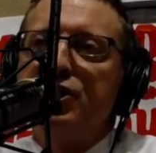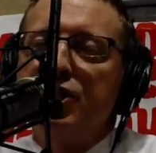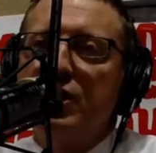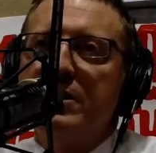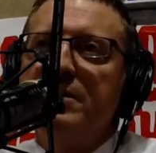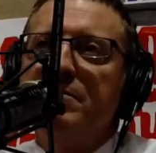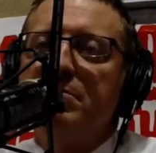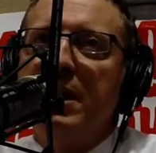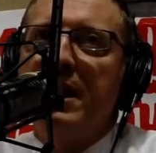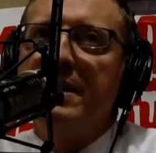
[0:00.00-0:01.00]
they
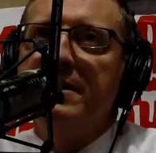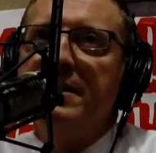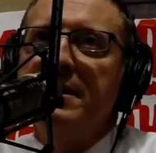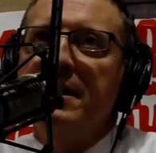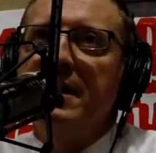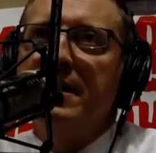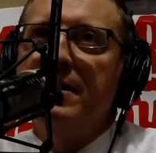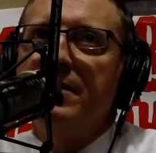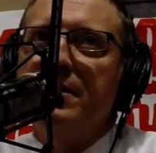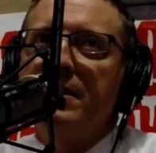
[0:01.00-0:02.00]
shouldn't, but
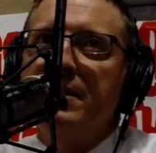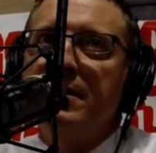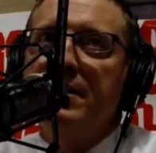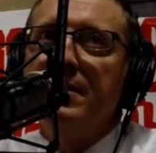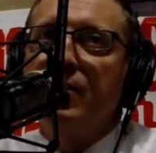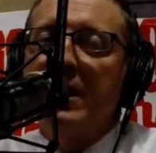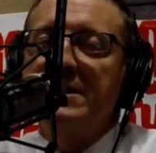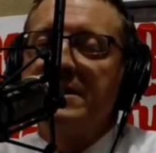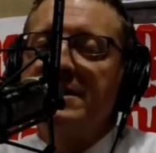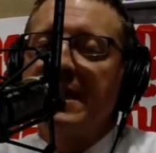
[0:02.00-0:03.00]

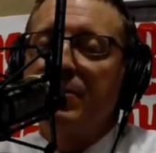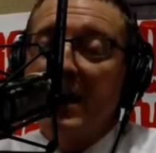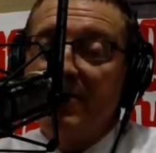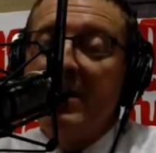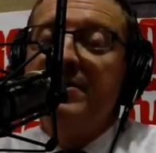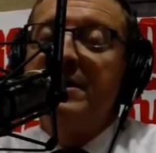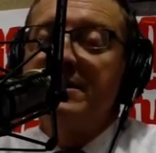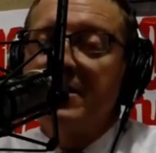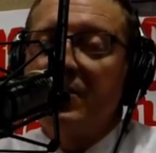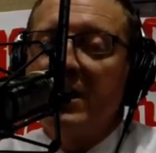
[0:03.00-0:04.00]
Craigslist we have
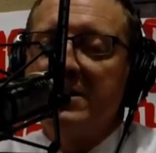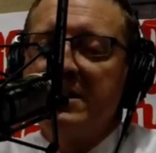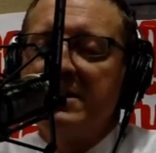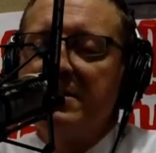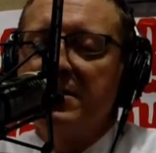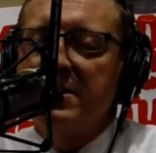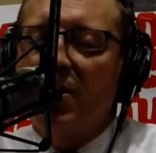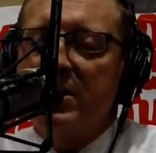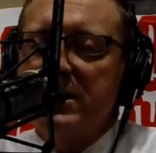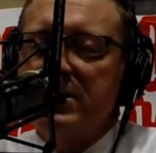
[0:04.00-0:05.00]
evidence that Craigslist
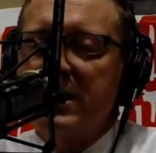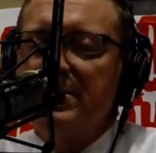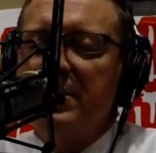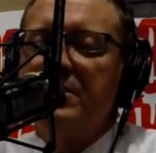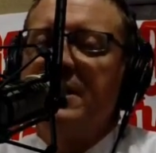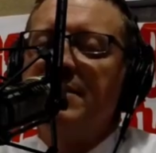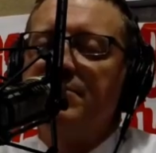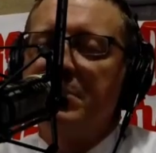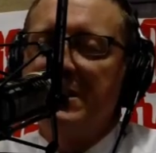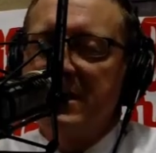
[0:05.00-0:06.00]
car sales scams artists
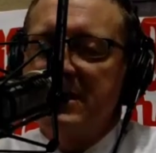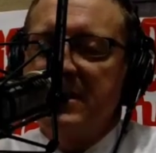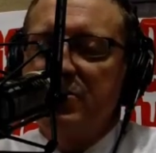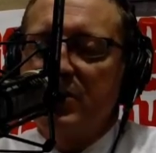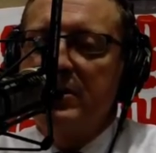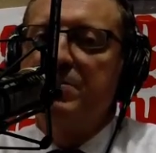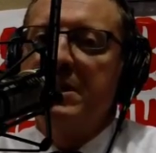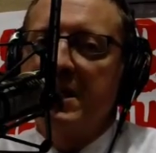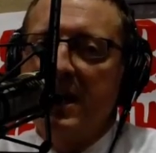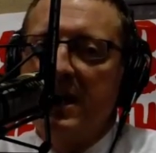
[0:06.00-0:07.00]
have been successful at this
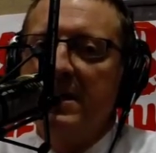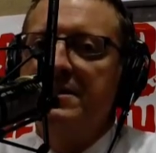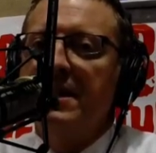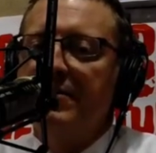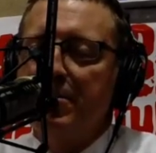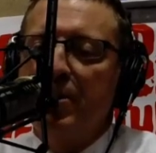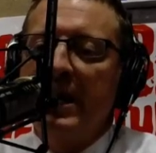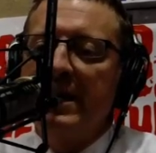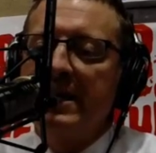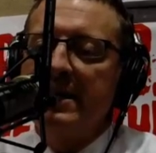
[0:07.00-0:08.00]
because of the
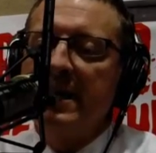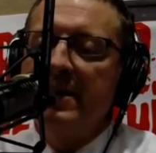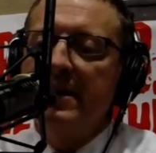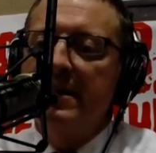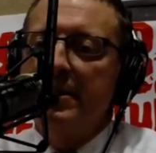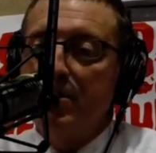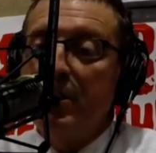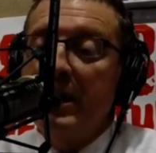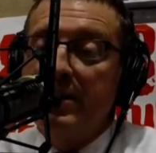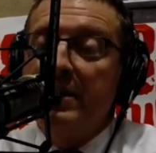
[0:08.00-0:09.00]
branding and the
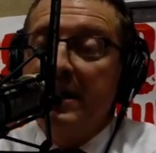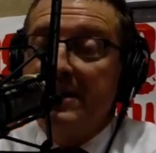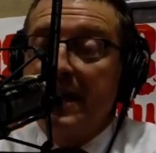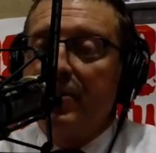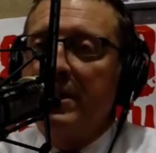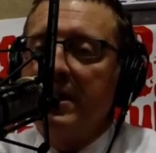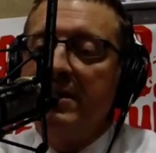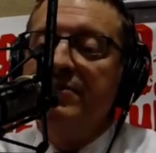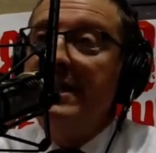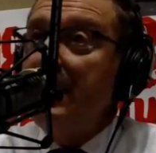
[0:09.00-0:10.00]
brand integrity
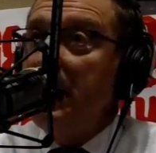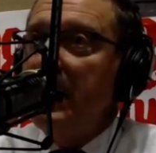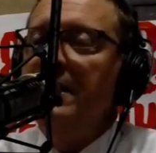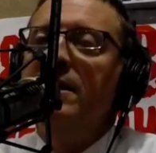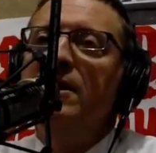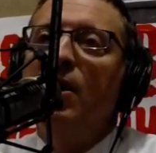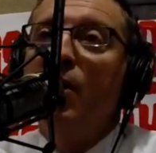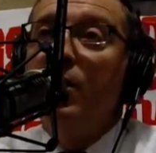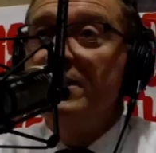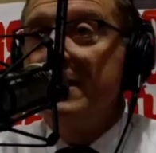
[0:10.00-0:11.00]
of eBay,
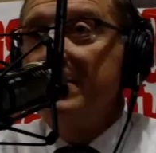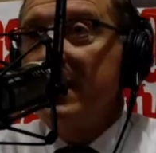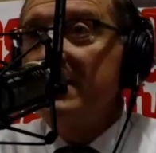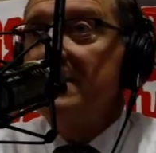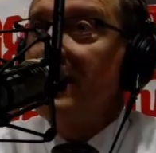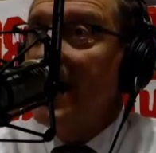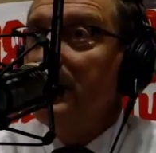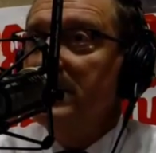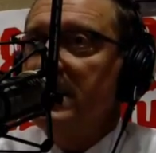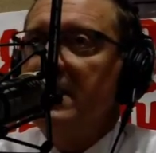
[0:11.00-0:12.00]
or in some cases
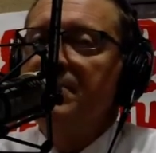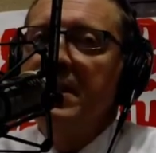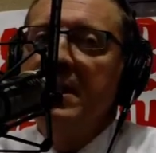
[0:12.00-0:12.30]
Amazon.